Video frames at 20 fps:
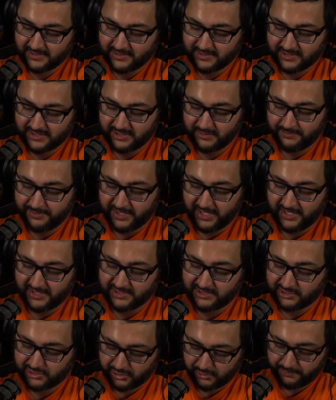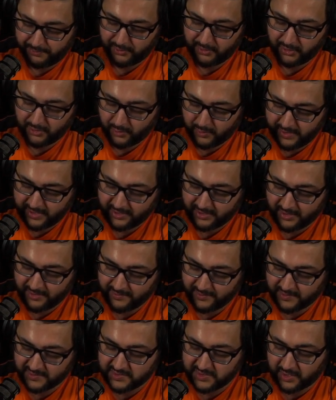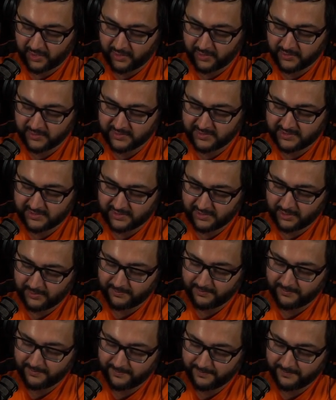to be super quick on their toes. Oh,